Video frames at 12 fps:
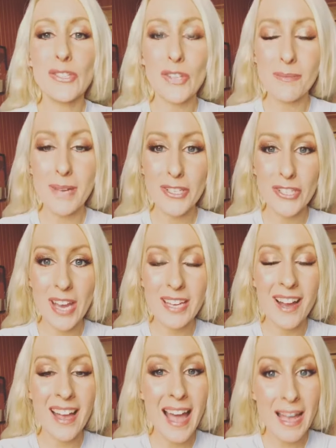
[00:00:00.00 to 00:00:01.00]
you so much,
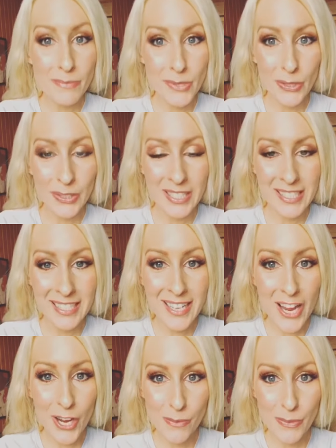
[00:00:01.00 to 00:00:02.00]
Shane. I absolutely did.
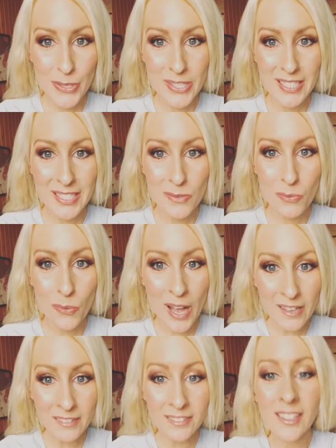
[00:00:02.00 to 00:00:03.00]
I hope you did as
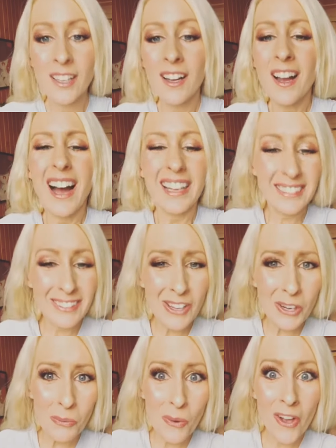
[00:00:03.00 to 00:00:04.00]
well. I did a
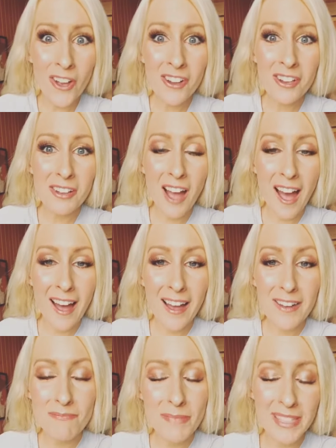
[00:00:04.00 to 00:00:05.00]
lot of work,
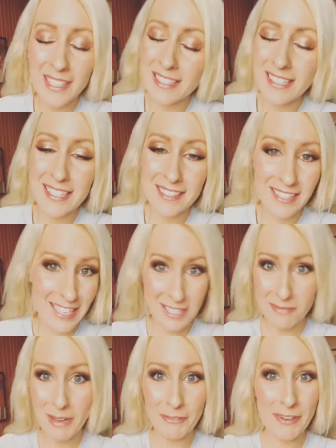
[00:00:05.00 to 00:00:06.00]
um, but that's
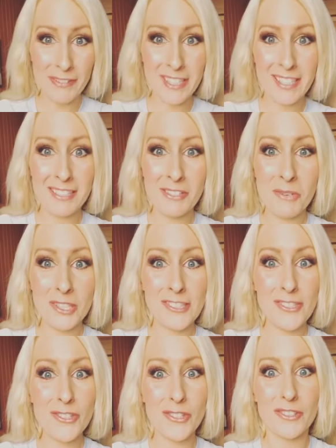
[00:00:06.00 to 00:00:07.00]
that's my favorite thing in the world
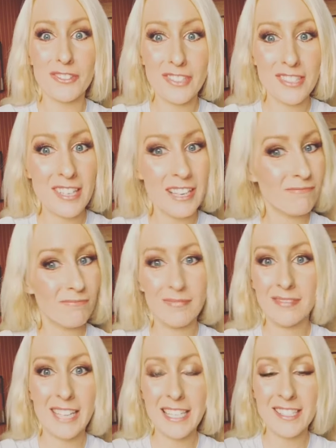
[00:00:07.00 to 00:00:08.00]
to do because I
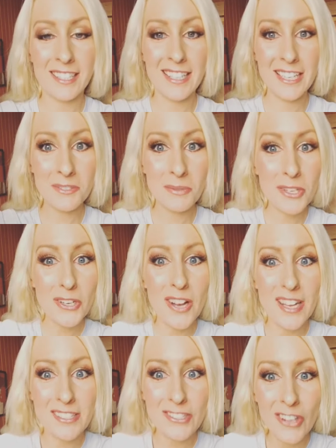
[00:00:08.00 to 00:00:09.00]
get to connect with you
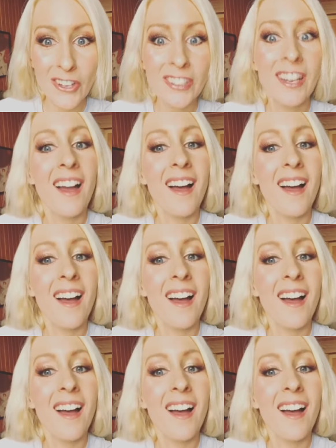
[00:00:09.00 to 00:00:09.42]
guys. So